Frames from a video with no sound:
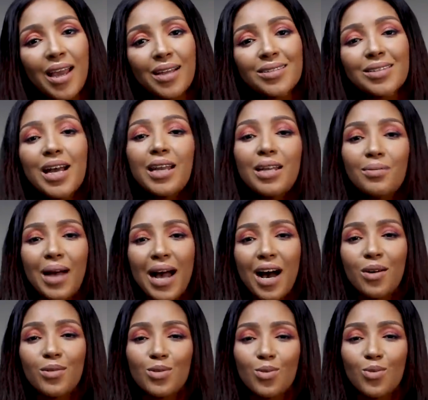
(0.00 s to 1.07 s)
and tell them
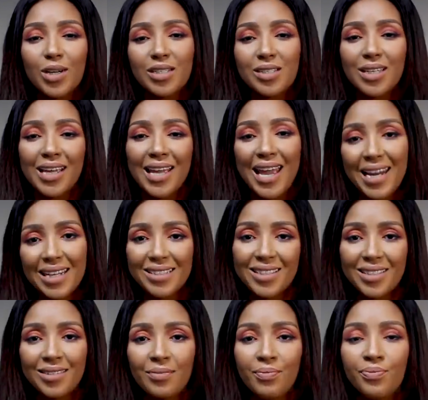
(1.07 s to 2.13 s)
how you want to get
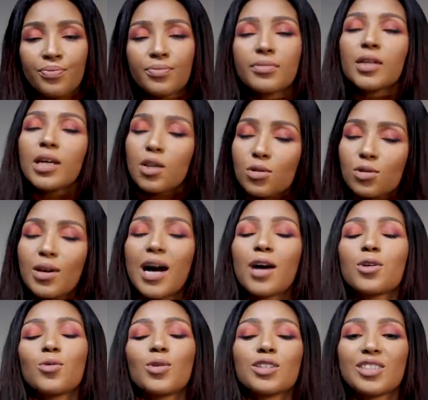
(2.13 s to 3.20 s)
it, and also
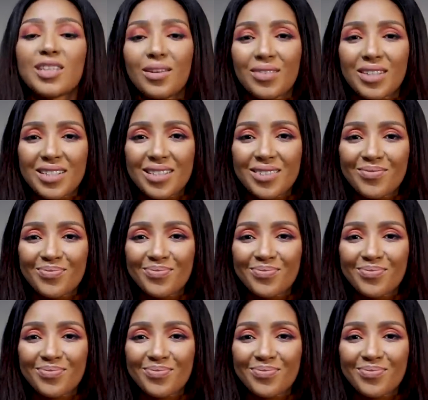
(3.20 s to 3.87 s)
how you want to give it.